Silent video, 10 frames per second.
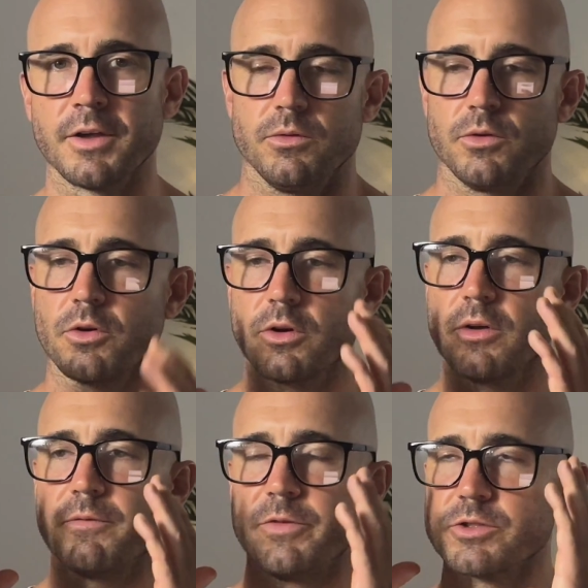You've got
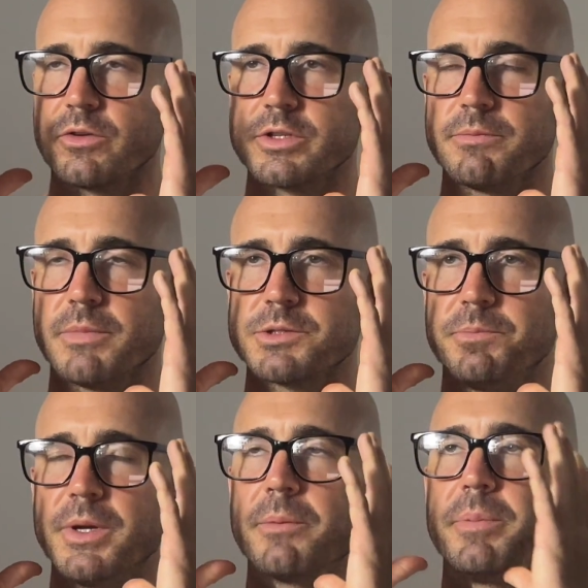to visualize a much
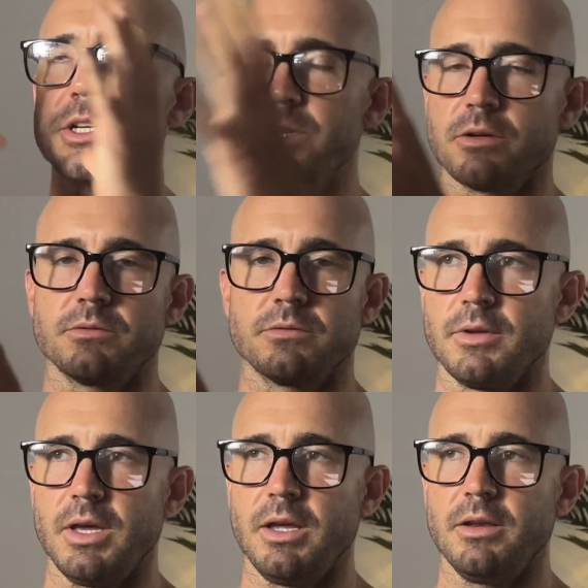bigger picture
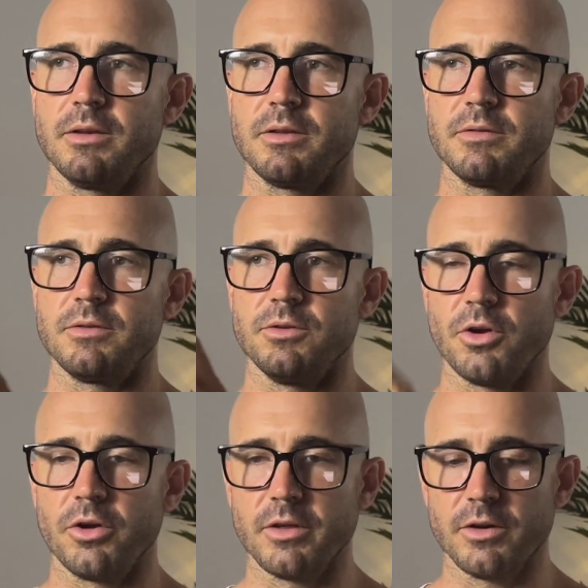and
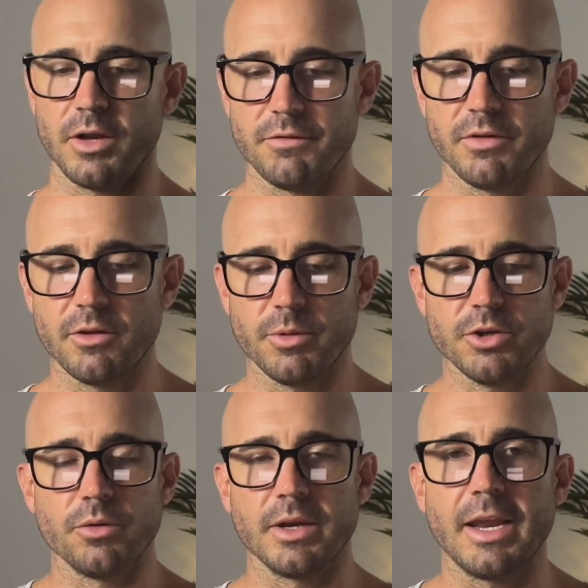know that everything we're
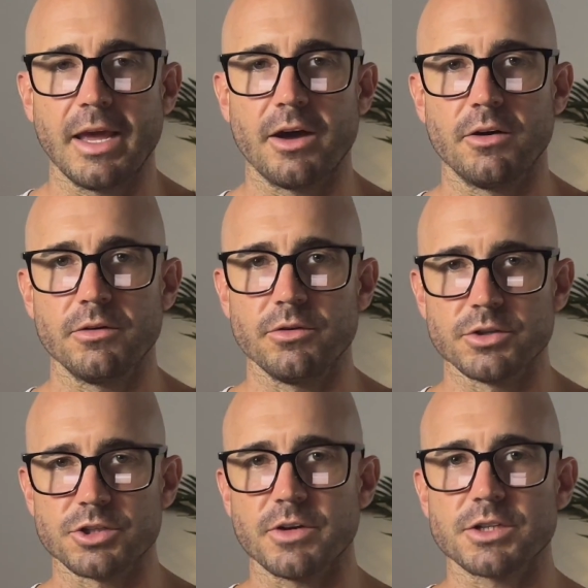doing now, all the
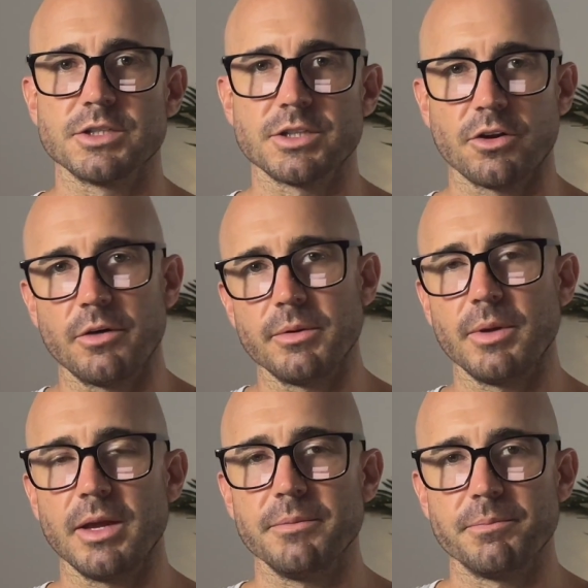structures that I'm
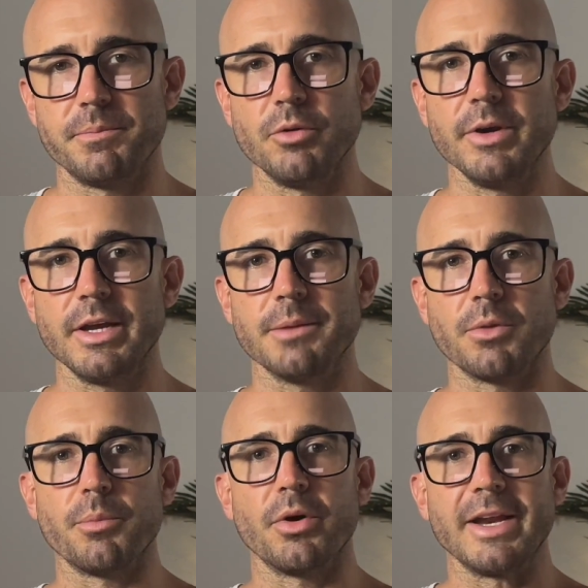in building in
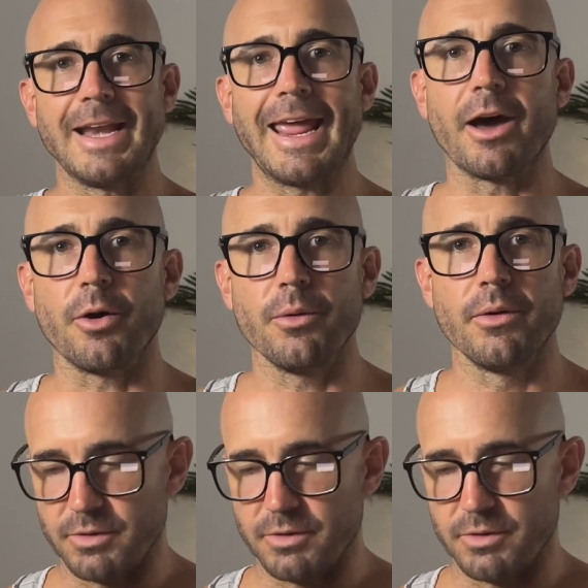my body now,